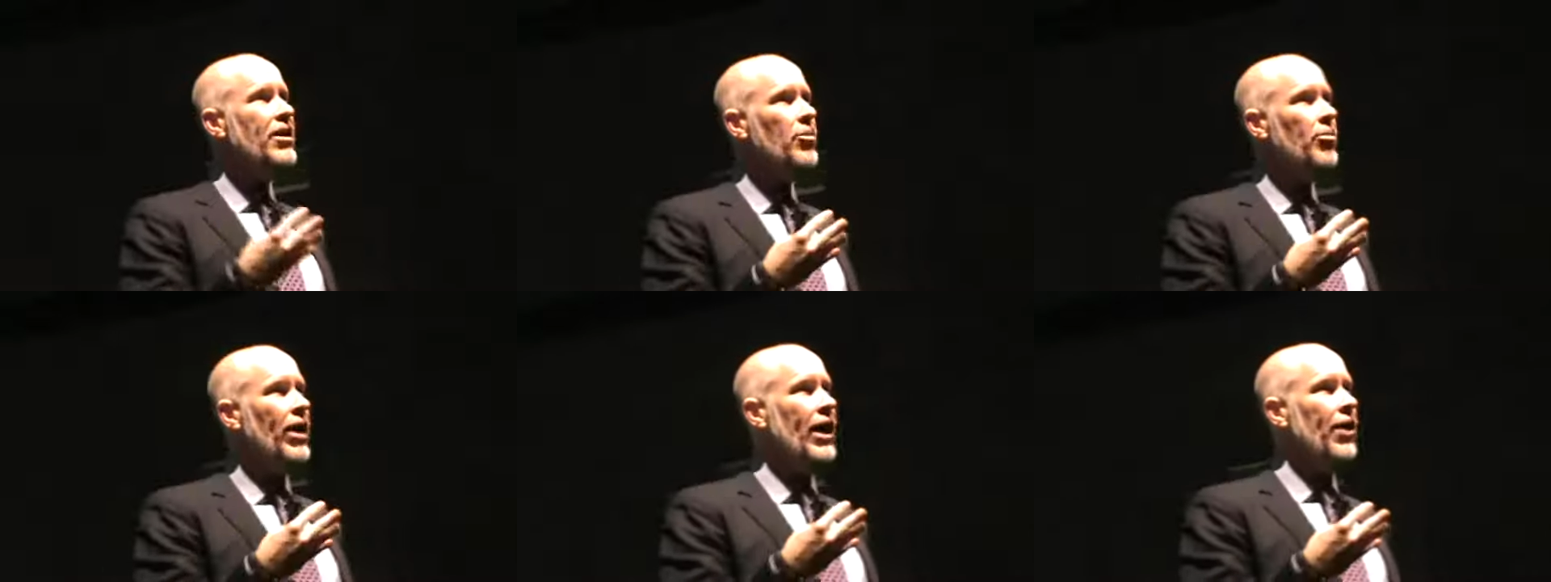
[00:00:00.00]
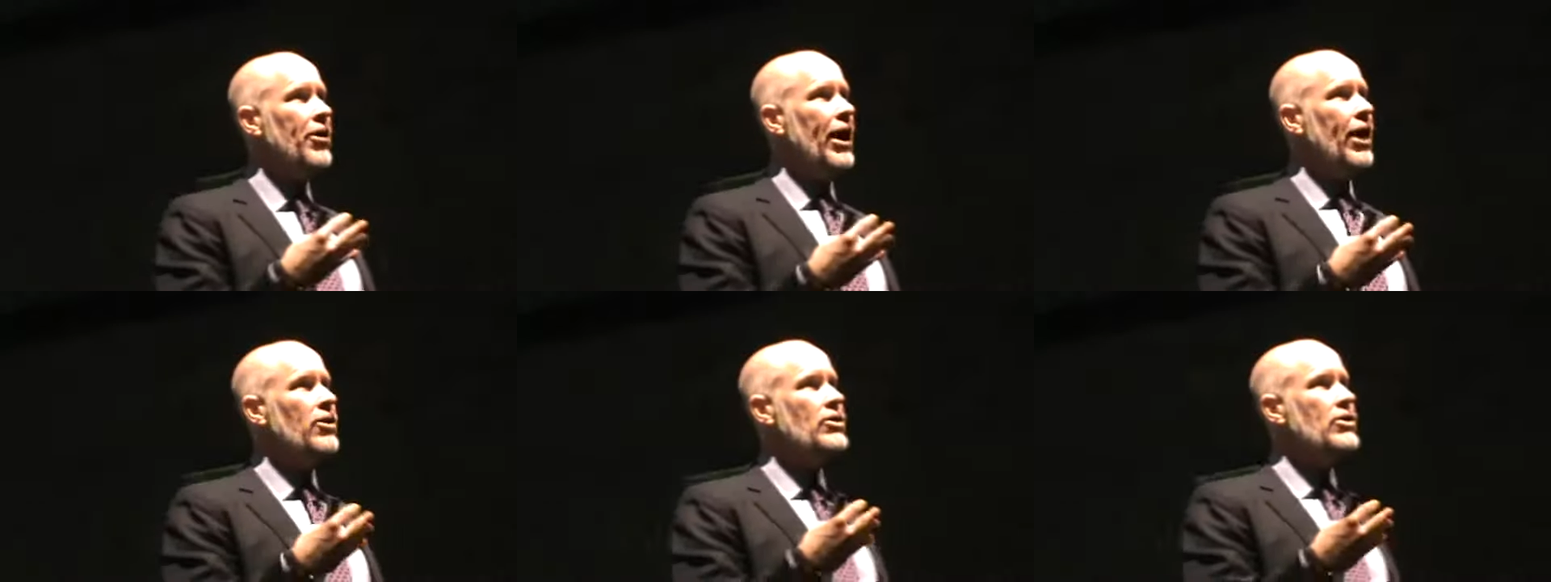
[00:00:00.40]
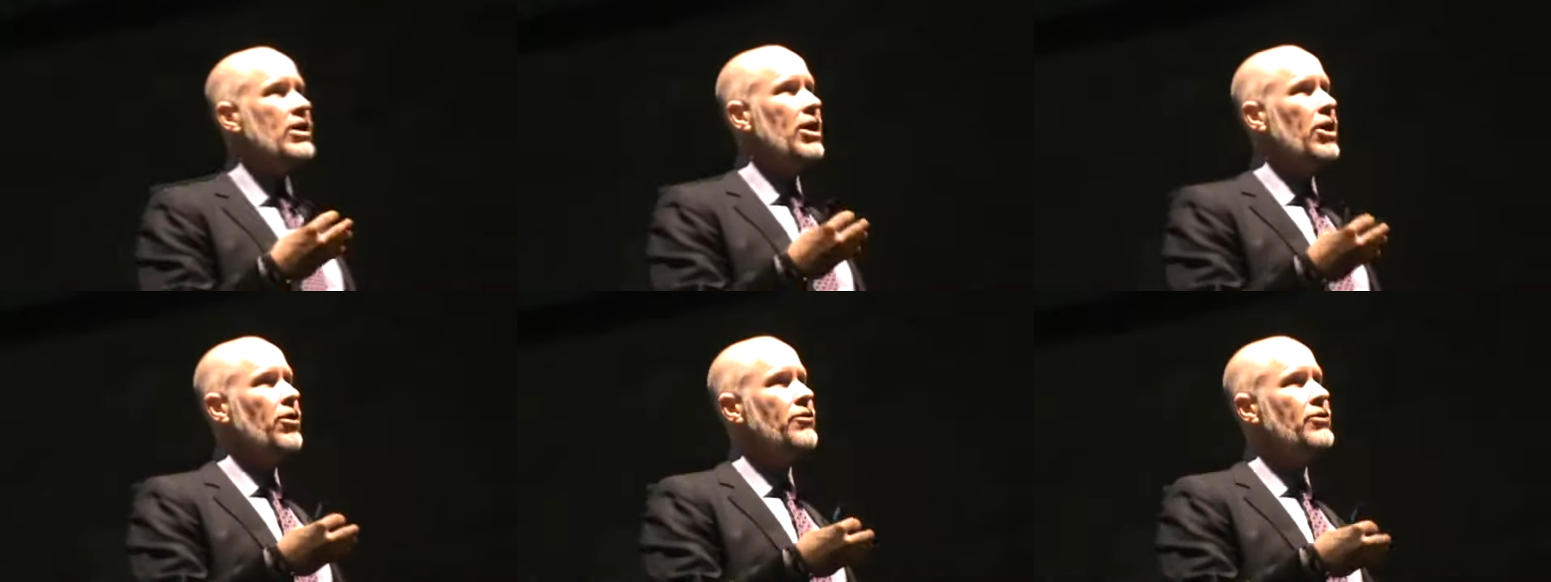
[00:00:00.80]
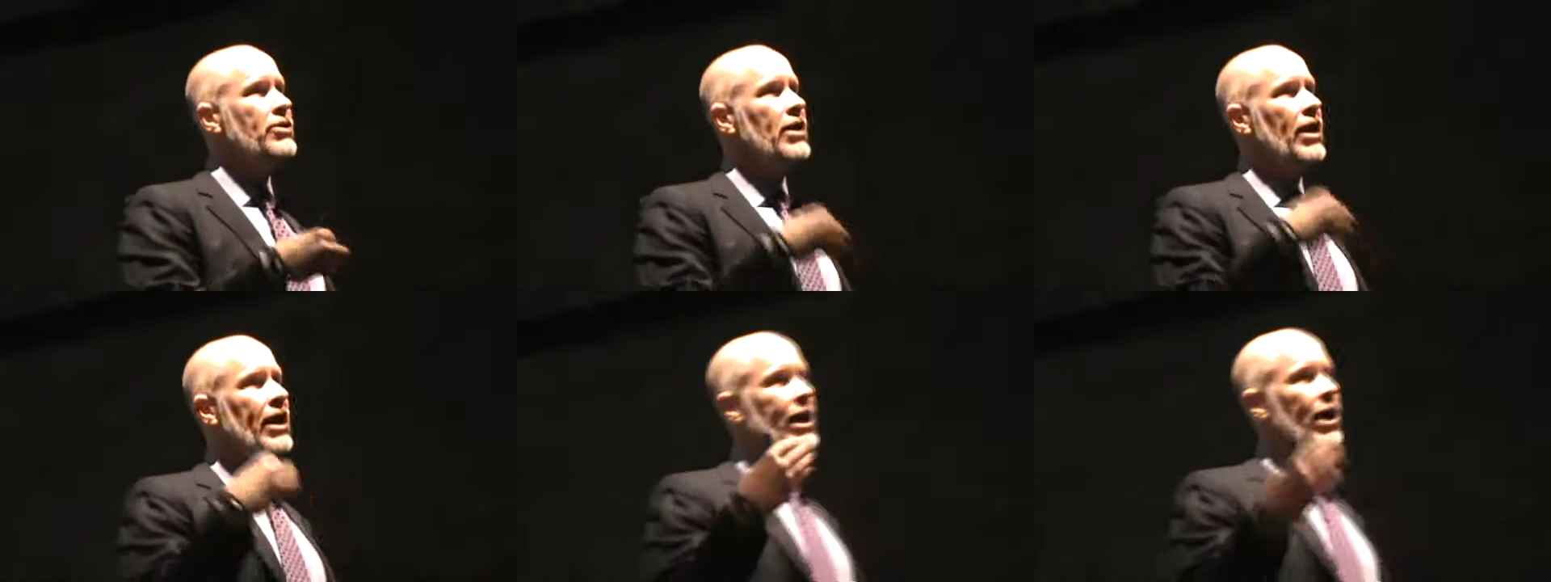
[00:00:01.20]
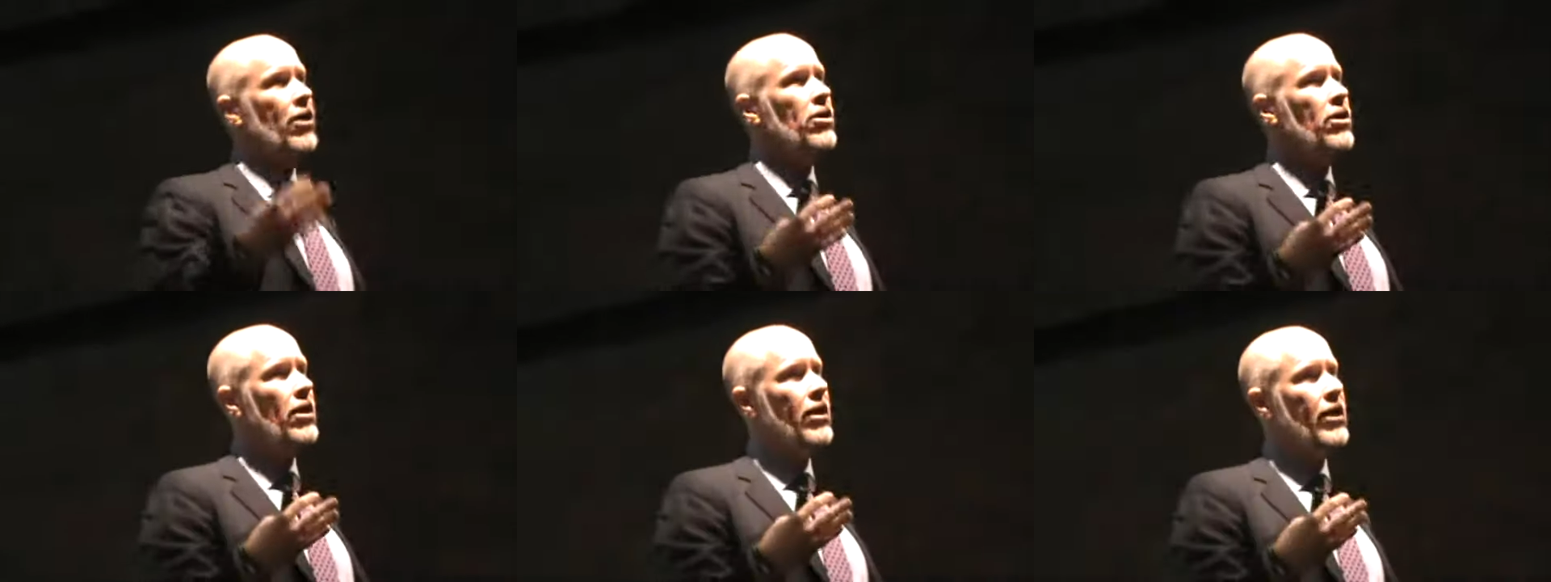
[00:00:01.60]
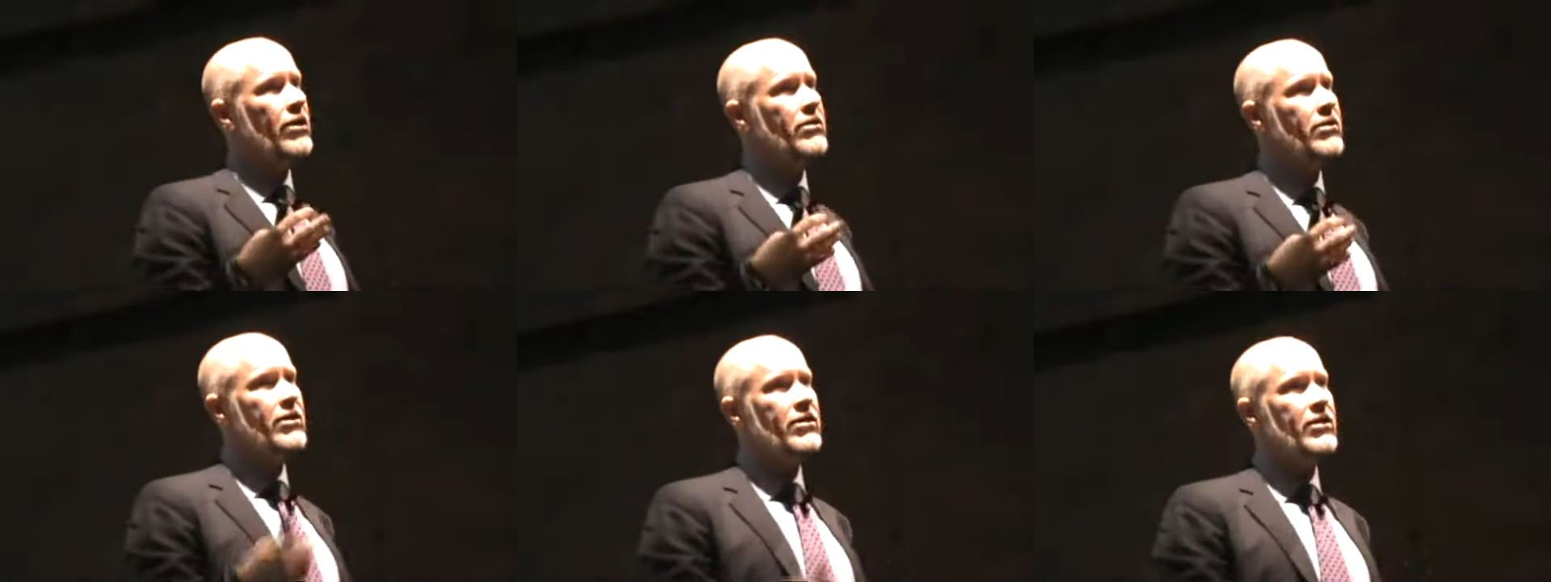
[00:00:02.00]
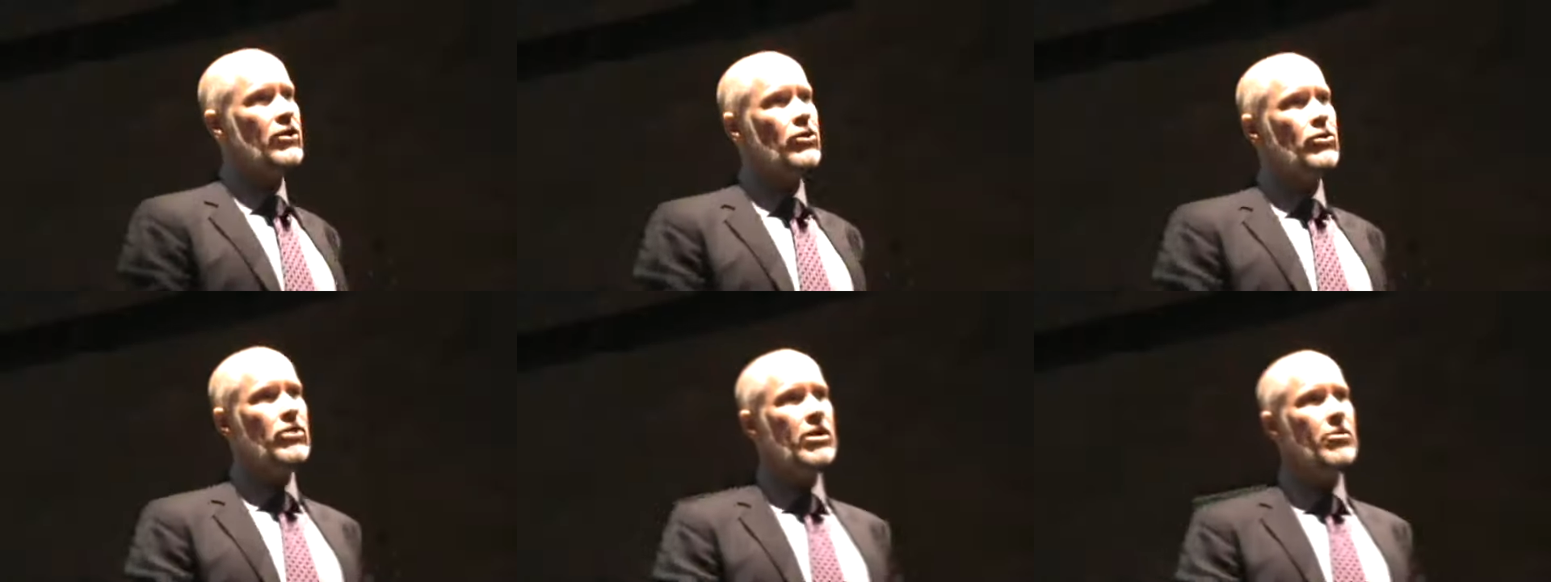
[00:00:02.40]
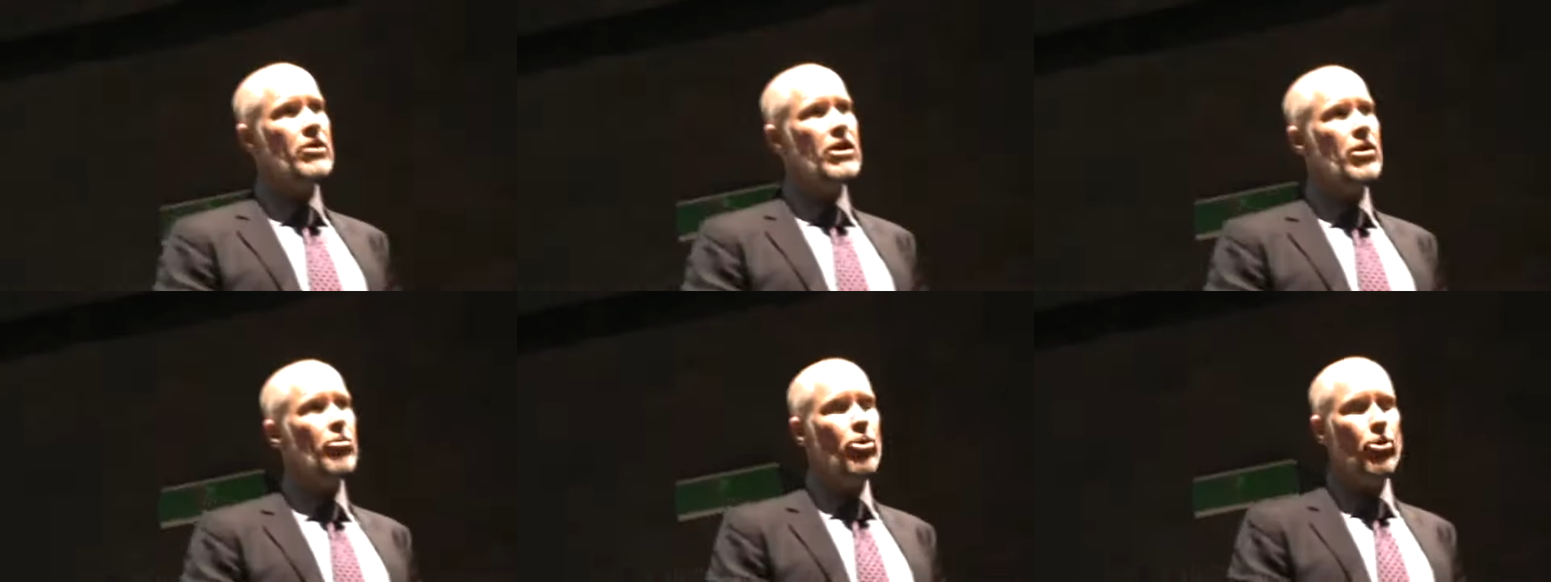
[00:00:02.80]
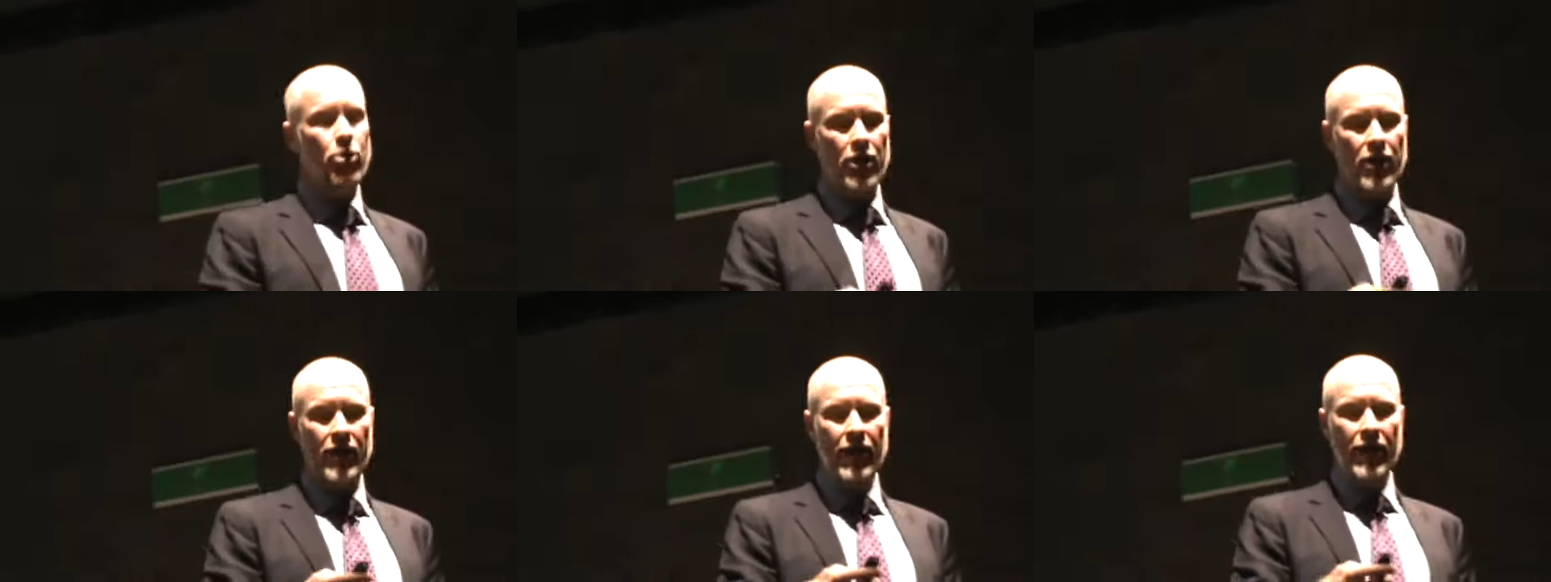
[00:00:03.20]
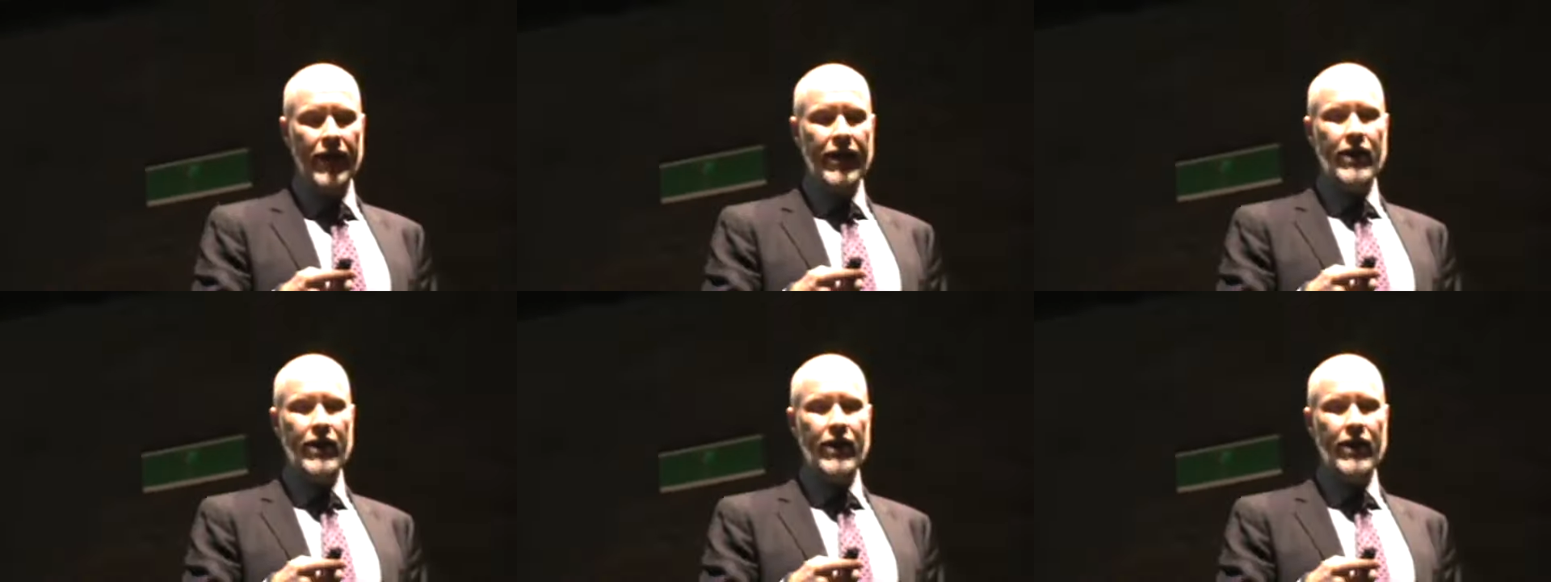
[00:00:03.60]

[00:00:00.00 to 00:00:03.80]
think about ourselves and our clients is extremely important